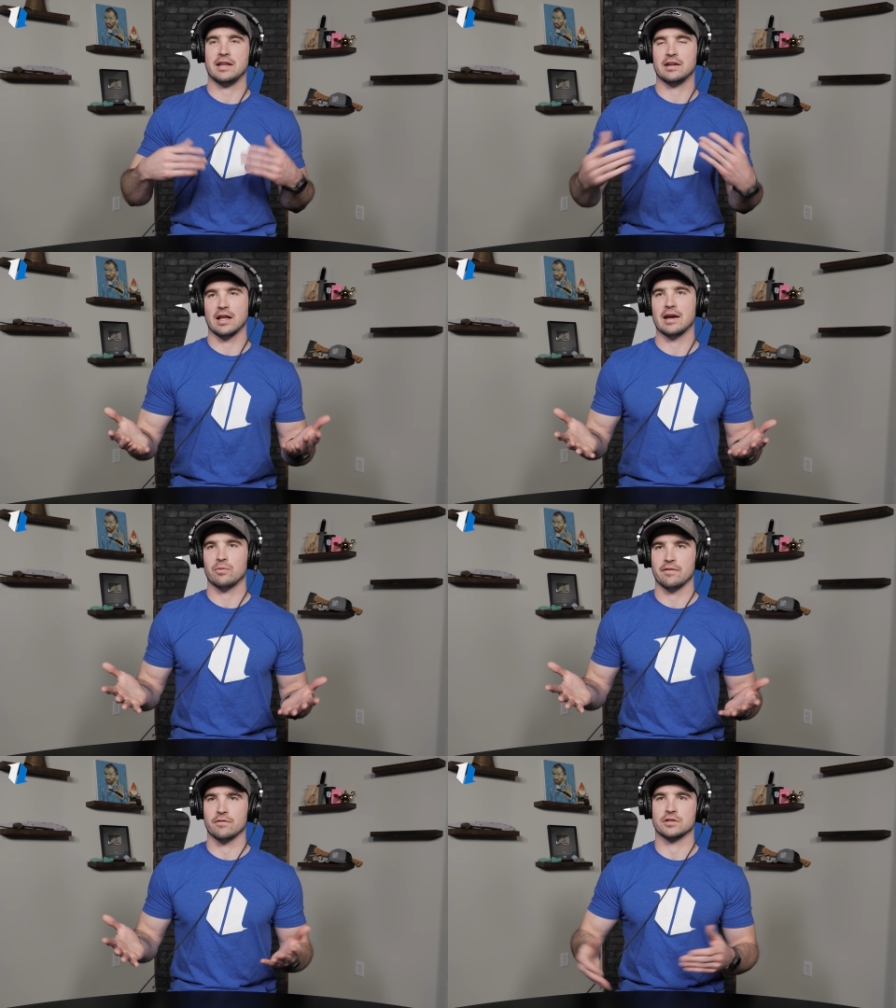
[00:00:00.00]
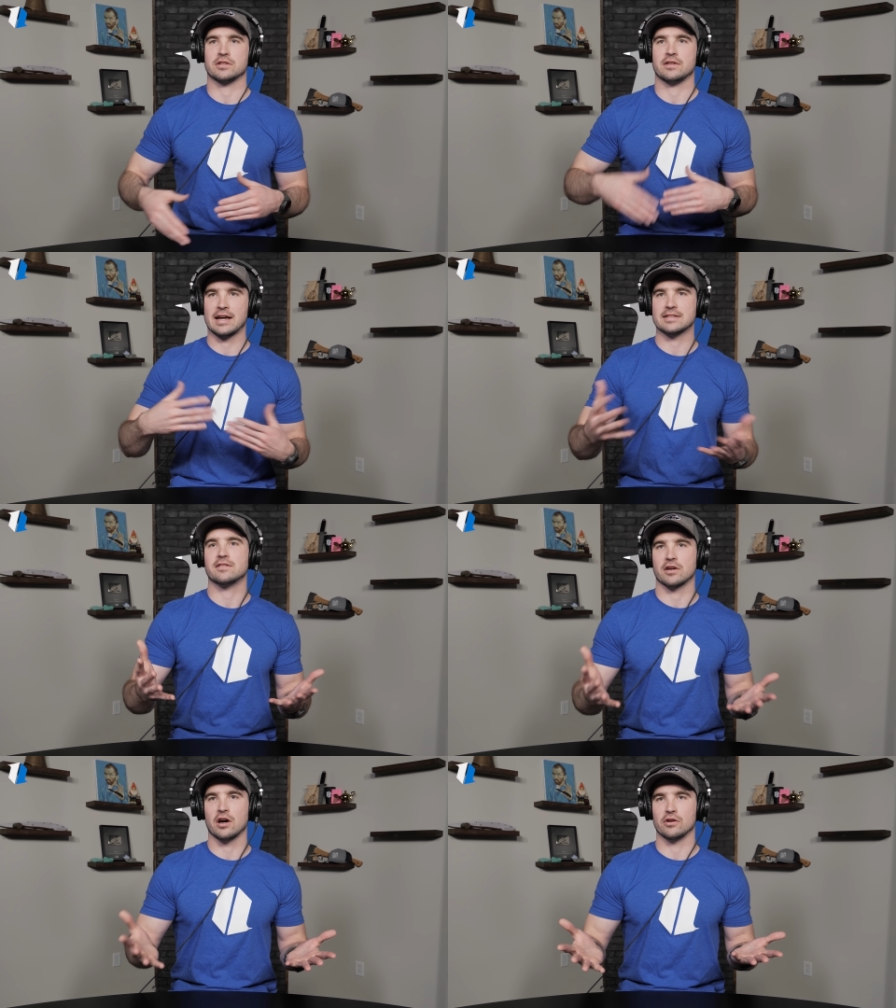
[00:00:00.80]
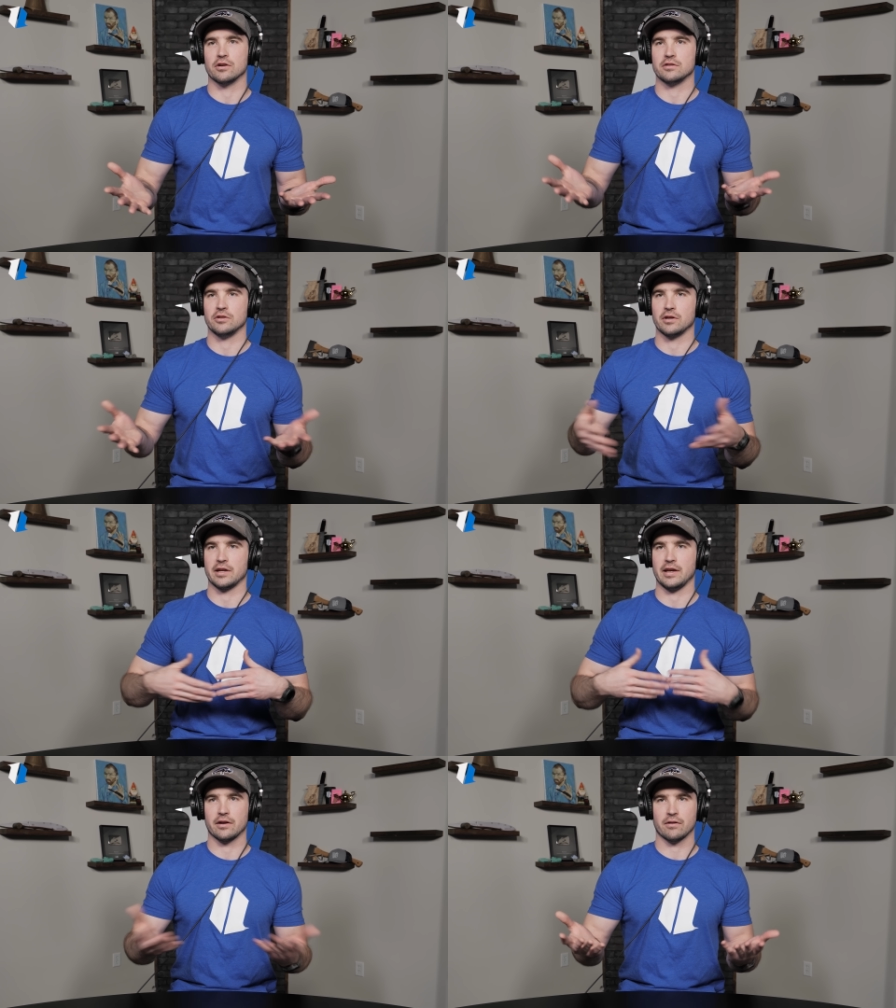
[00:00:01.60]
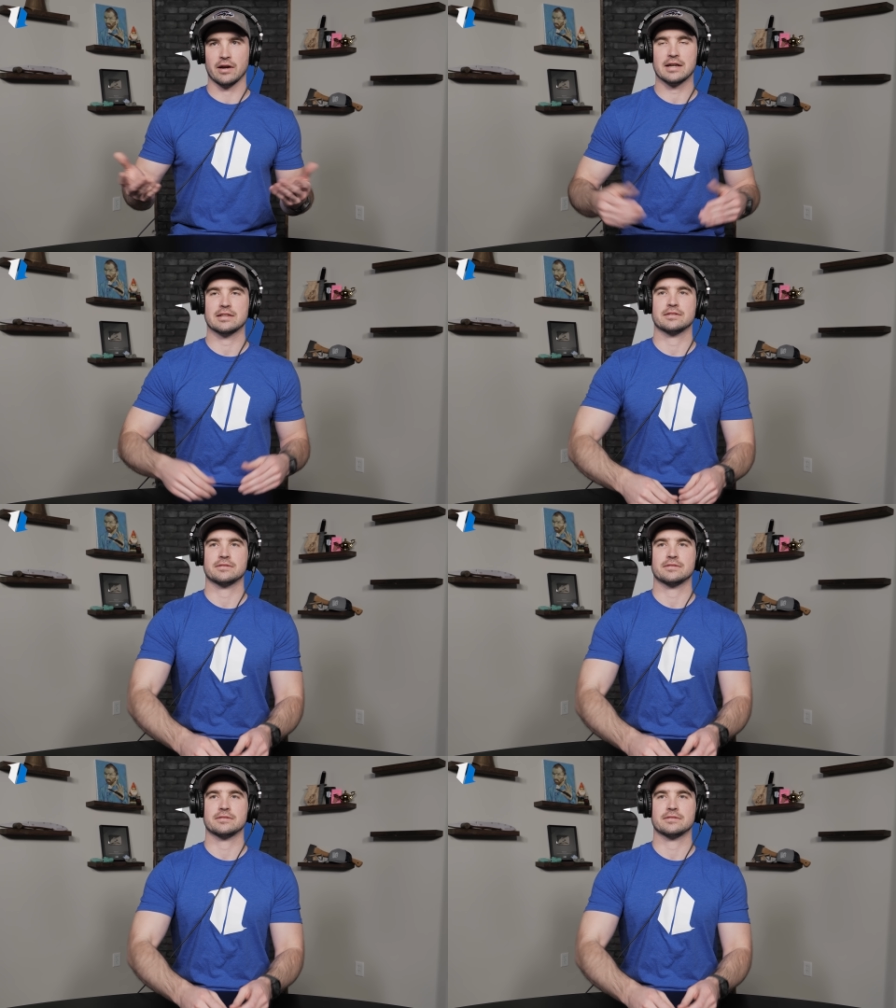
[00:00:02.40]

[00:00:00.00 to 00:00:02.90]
in a lightweight version, that's the color you're going to get, correct?